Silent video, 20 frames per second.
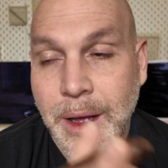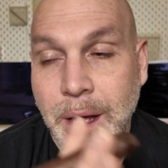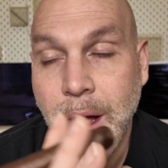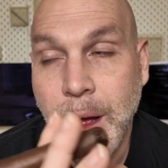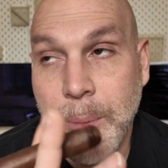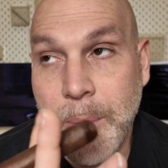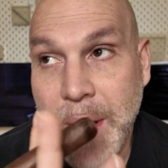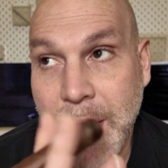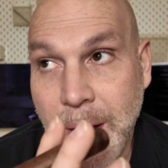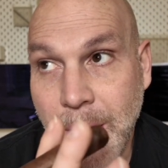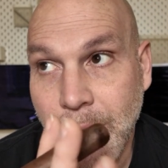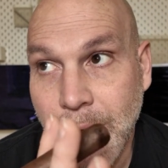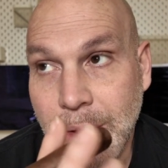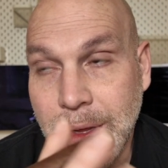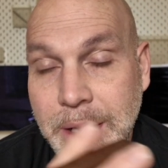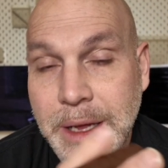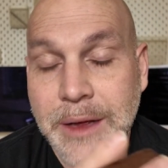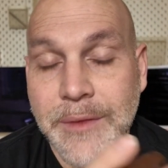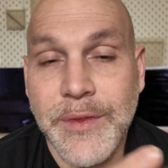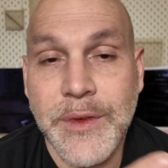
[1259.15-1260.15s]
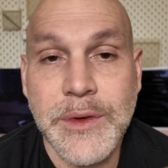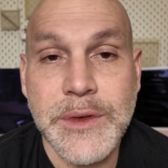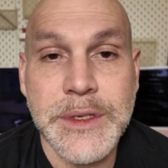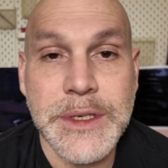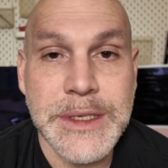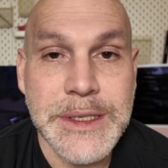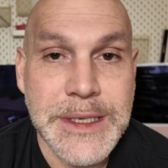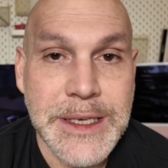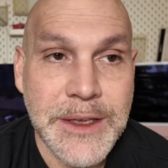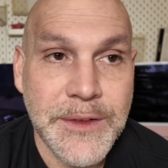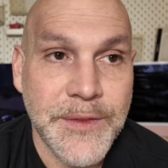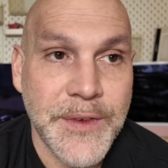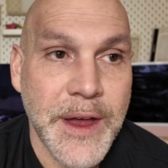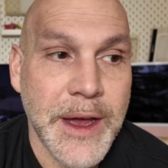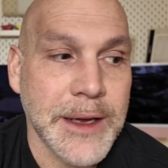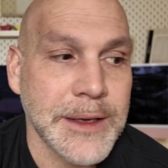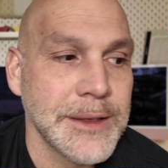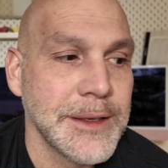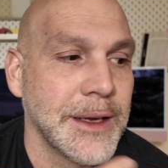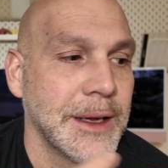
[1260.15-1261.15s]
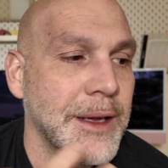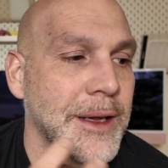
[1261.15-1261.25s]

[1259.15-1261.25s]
apparently, if there's a defect,